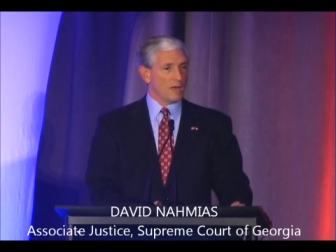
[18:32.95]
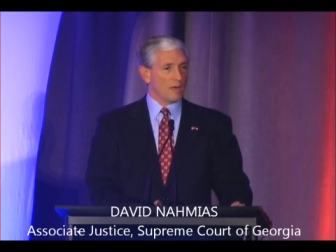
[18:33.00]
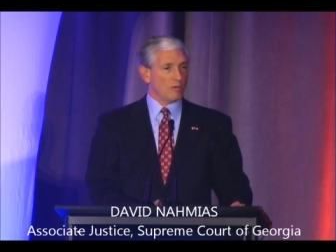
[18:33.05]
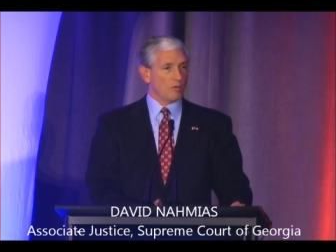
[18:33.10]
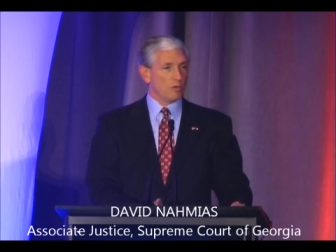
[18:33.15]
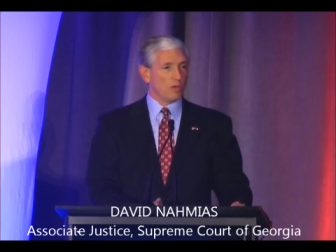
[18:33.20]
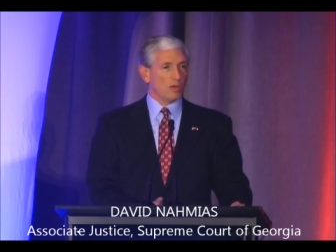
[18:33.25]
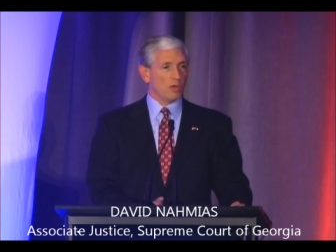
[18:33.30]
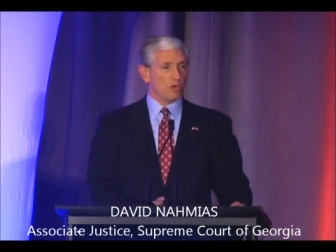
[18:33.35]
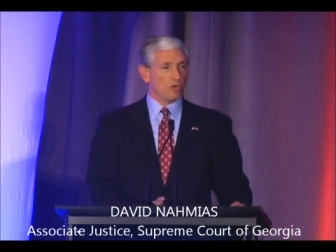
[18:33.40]

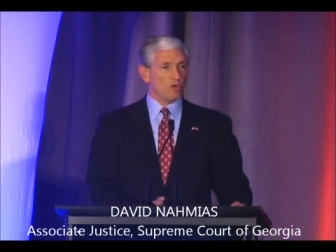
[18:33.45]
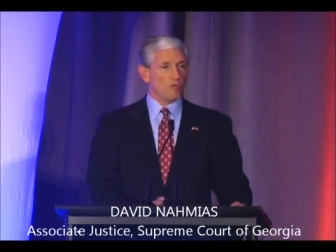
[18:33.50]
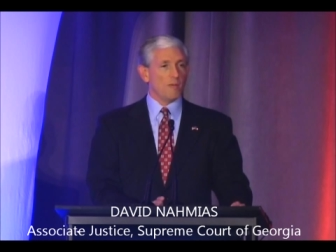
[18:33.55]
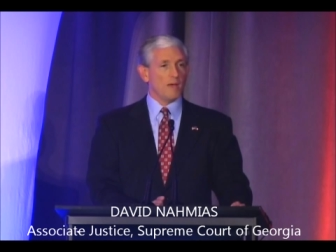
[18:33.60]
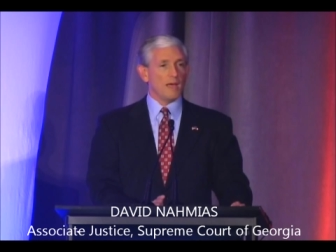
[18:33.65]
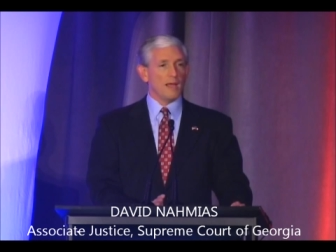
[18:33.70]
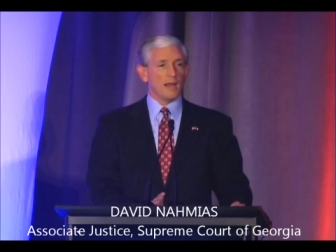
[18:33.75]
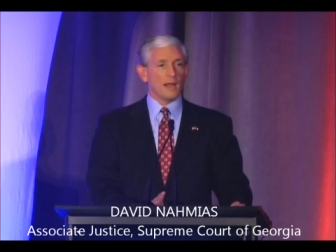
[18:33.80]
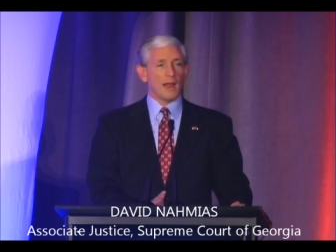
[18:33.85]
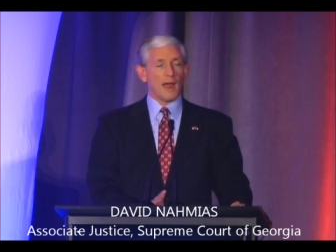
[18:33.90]
You
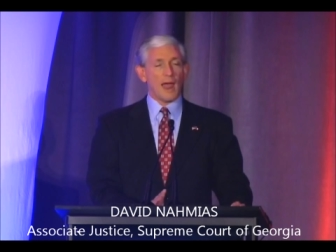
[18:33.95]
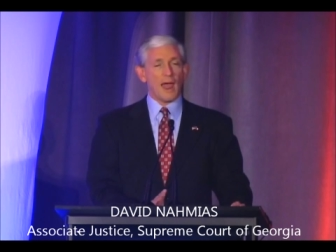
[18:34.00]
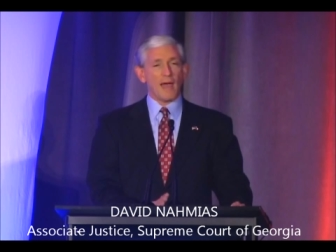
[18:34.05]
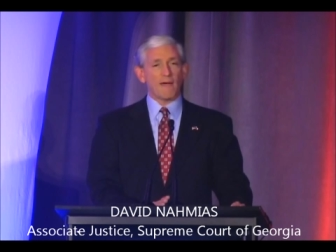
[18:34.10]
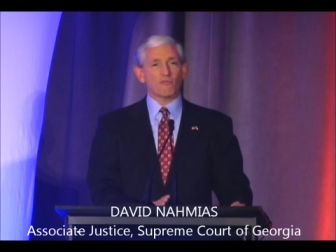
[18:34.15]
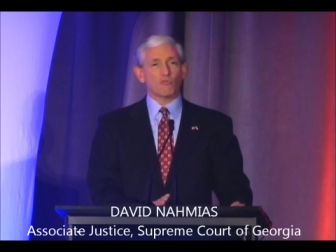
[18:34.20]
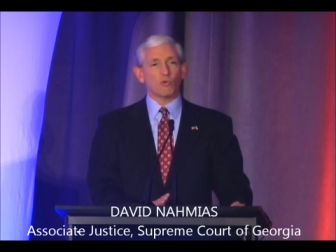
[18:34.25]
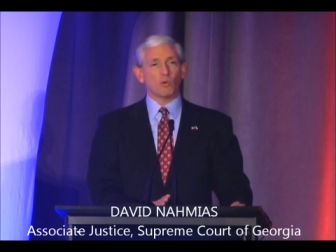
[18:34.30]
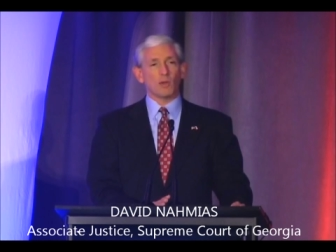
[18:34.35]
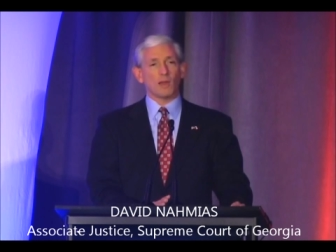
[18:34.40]
may
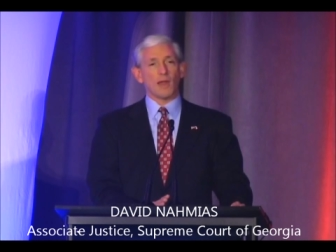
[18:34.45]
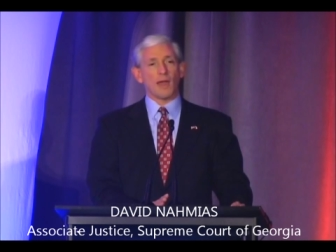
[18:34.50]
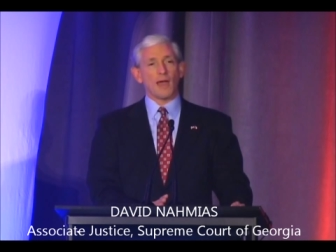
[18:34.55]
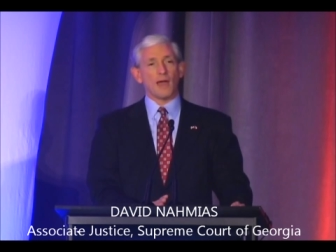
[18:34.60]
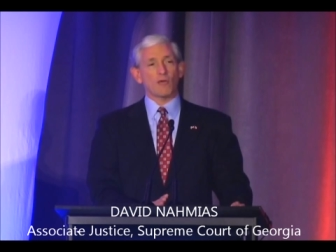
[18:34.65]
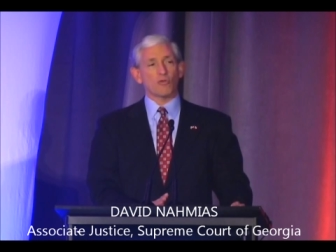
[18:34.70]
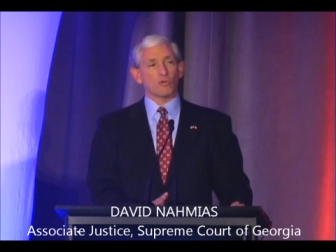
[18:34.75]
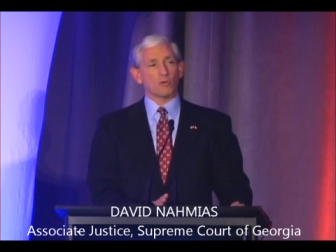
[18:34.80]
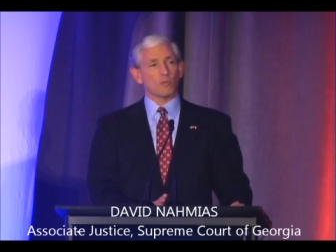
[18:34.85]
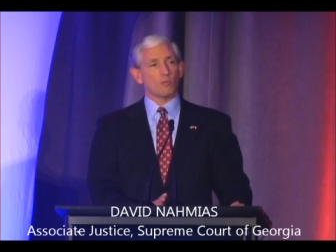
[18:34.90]
have to
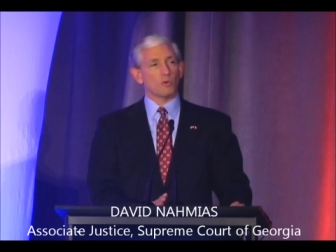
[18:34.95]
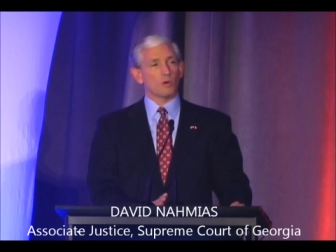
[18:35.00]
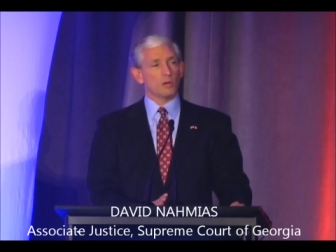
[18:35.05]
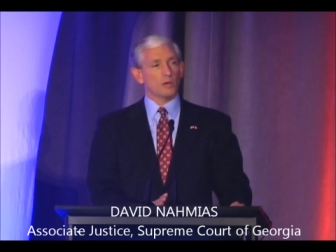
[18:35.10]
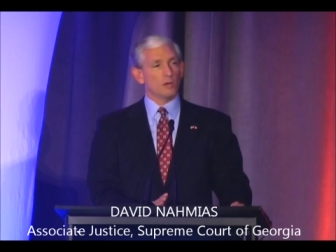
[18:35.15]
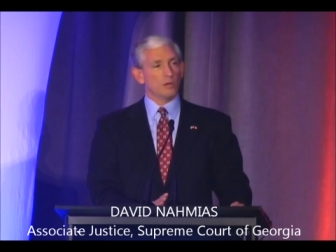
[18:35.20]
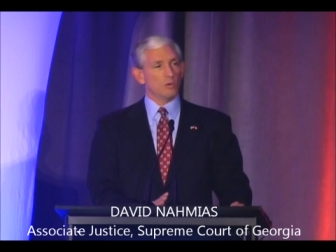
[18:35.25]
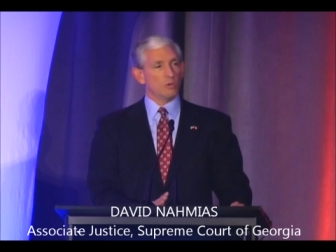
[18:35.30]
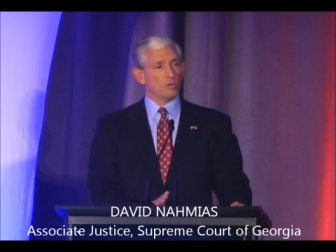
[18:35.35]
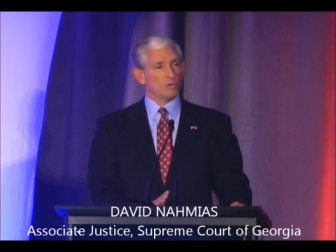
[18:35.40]
allow someone
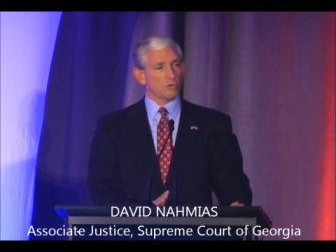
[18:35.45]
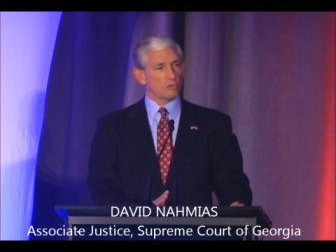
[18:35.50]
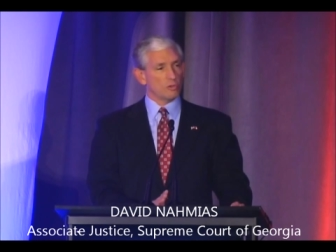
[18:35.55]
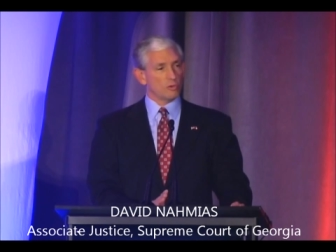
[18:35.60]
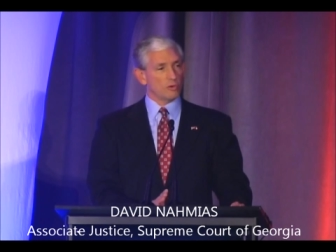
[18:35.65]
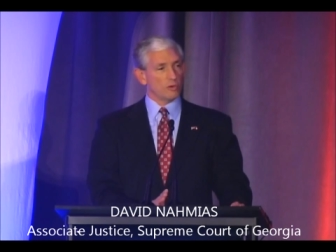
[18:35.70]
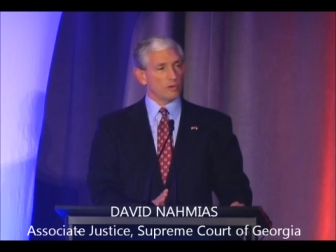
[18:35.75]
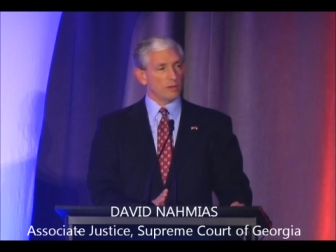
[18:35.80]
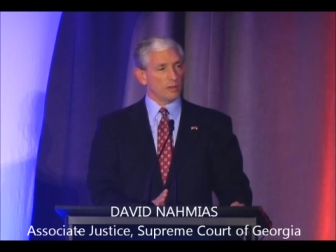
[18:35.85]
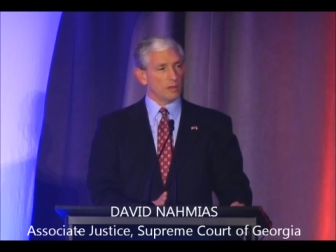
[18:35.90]
who is
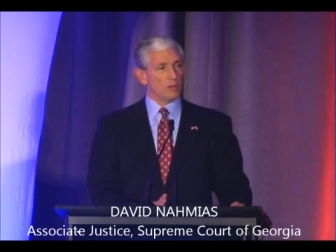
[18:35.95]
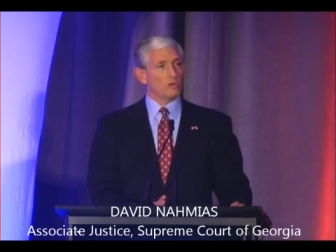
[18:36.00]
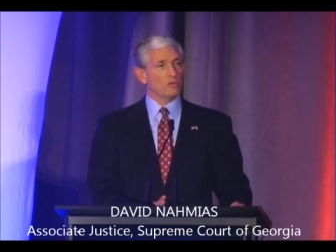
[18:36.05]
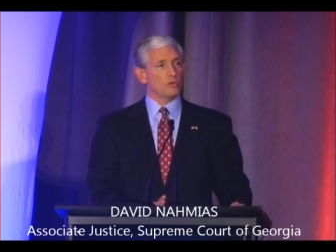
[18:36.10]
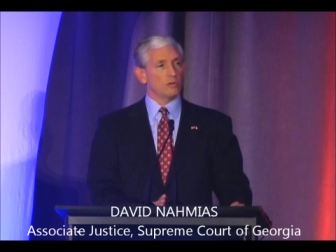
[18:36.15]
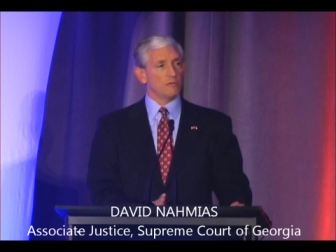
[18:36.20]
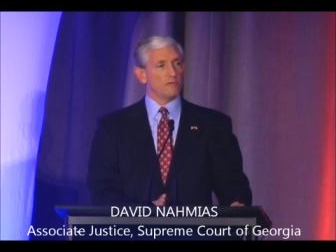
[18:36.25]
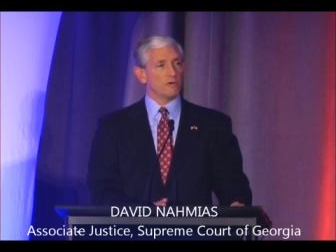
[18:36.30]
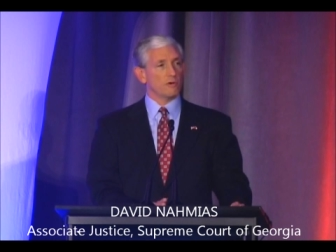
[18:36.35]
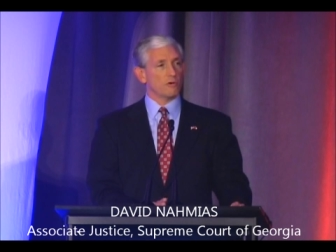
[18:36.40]
clearly guilty
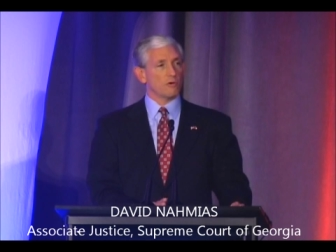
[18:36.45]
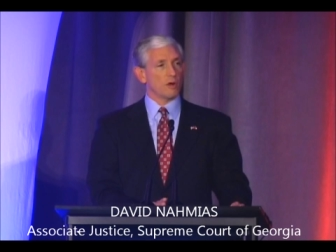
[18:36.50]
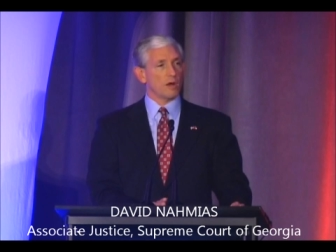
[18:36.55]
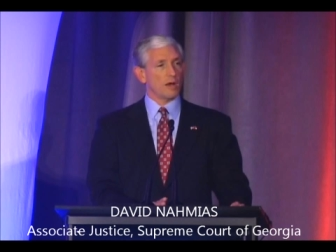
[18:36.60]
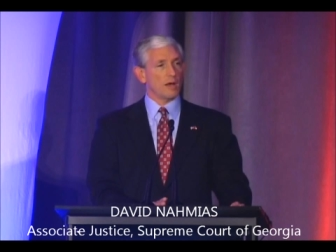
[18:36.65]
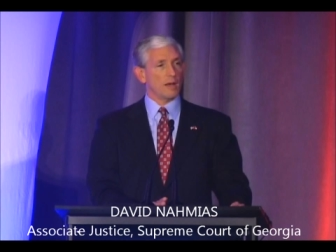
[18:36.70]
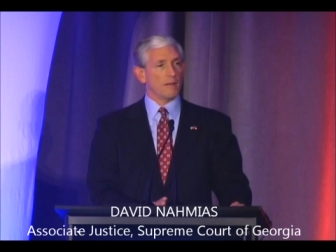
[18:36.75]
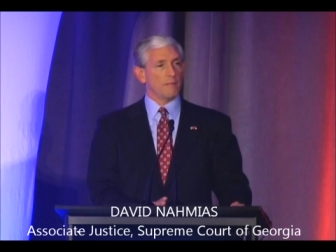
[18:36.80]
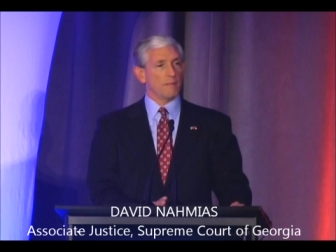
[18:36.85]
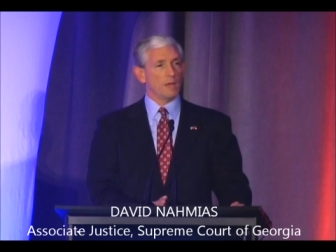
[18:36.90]
of a
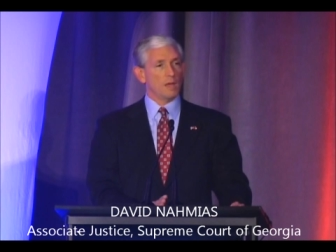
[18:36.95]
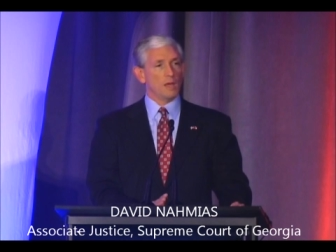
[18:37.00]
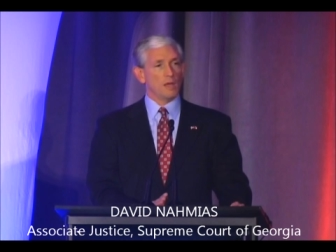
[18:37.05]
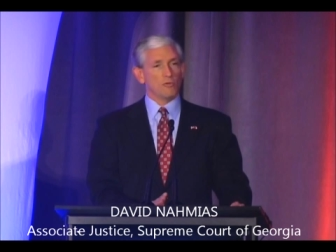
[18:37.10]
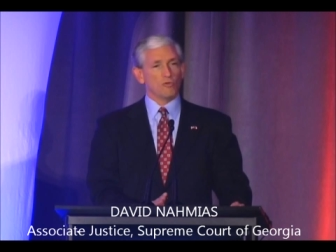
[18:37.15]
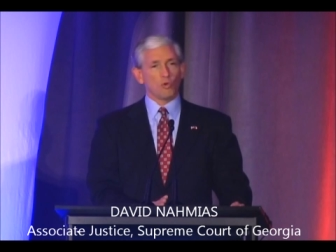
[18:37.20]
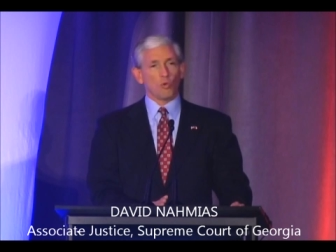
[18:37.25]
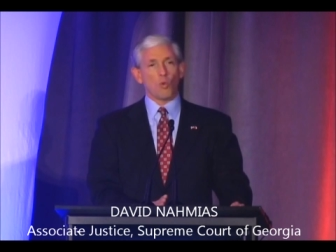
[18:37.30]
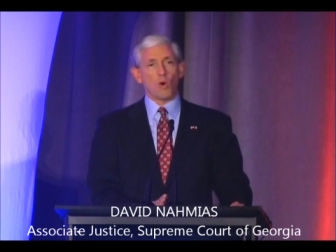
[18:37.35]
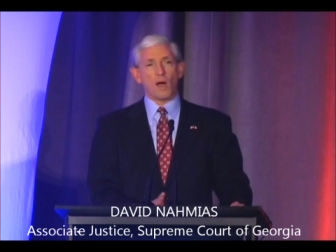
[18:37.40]
crime
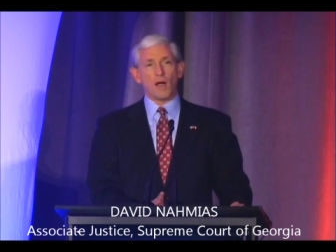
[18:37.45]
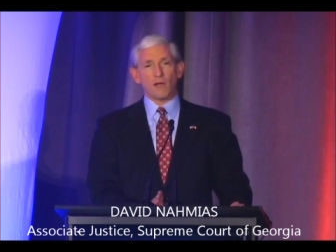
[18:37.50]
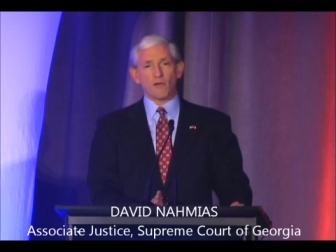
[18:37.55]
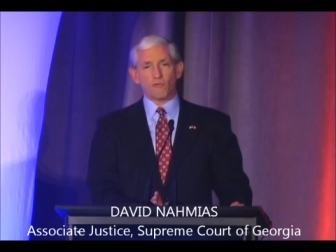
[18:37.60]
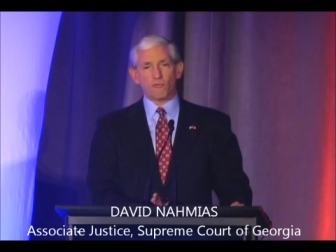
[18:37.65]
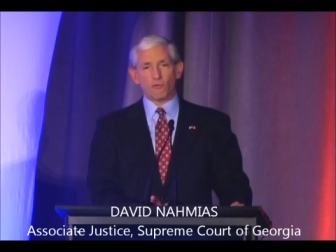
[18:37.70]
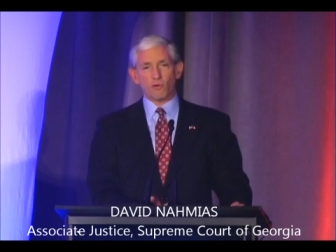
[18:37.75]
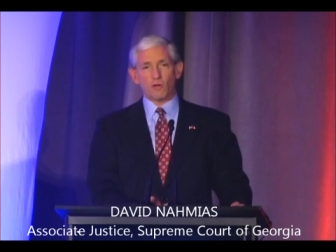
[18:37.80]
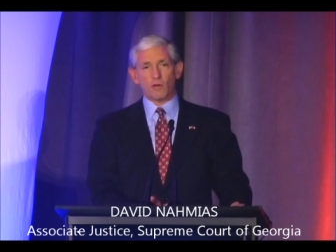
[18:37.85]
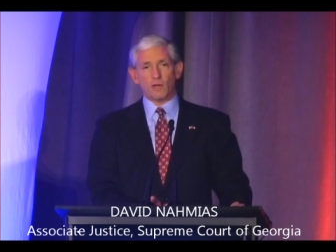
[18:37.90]
to walk free.